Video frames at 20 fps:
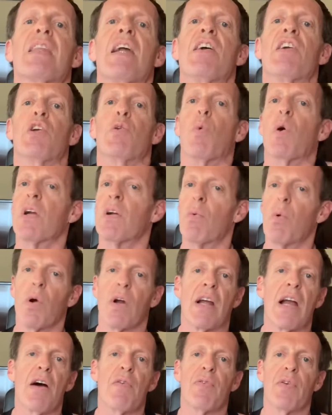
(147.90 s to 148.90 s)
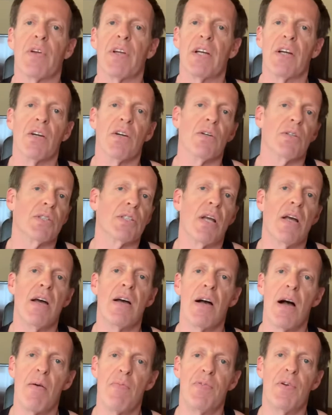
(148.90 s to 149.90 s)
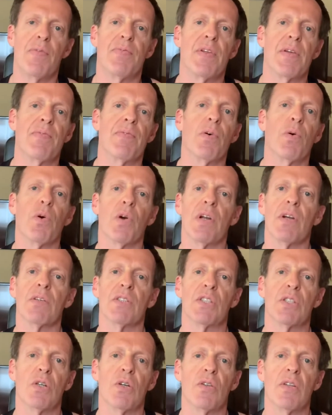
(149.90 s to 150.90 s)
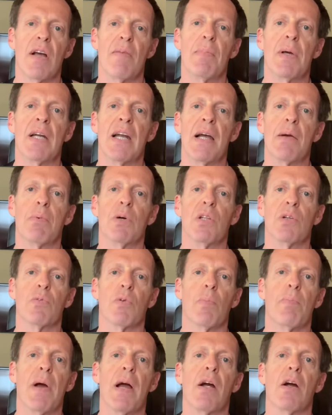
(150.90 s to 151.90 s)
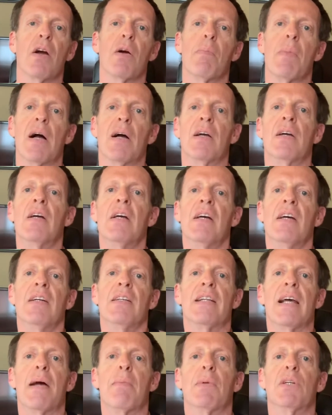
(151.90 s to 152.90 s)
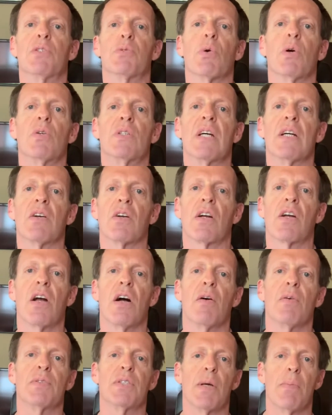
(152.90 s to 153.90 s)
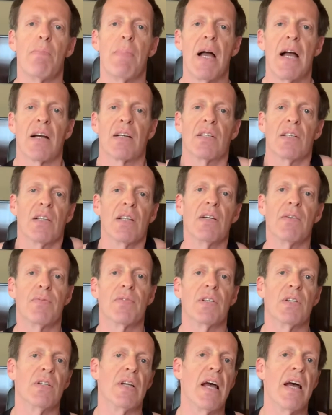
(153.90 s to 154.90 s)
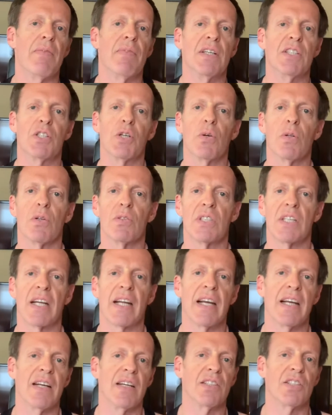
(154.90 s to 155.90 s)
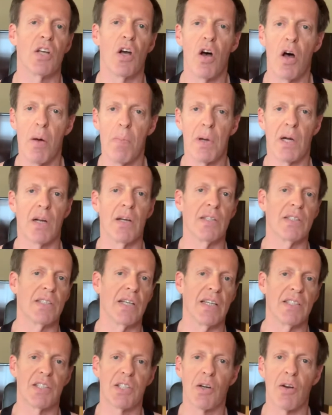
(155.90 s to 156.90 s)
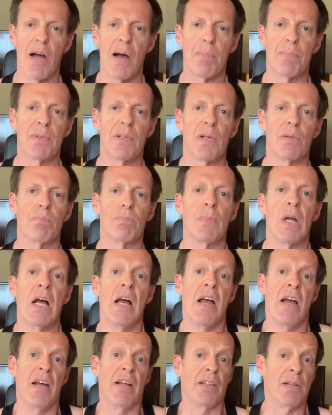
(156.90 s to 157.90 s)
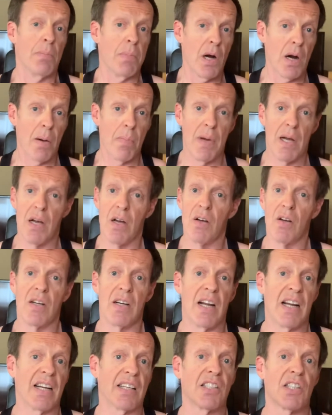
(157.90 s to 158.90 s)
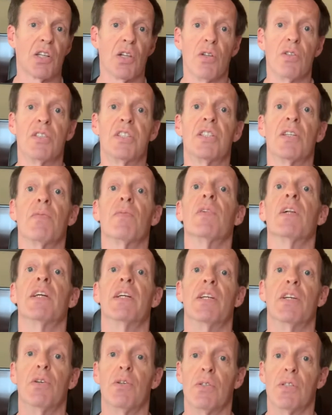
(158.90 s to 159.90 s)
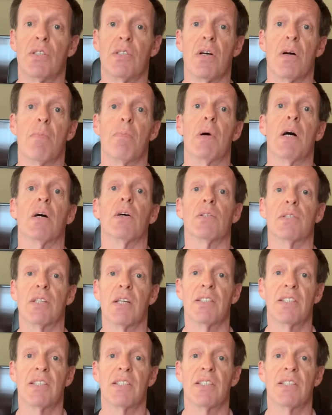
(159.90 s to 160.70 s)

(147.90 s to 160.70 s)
You want to work out for years. I'm 54 years old. I've been able to repair my damaged rotator cuffs. I'm back to lifting heavy shoulders again. It's all because I scrapped the barbell and I exclusively use dumbbells.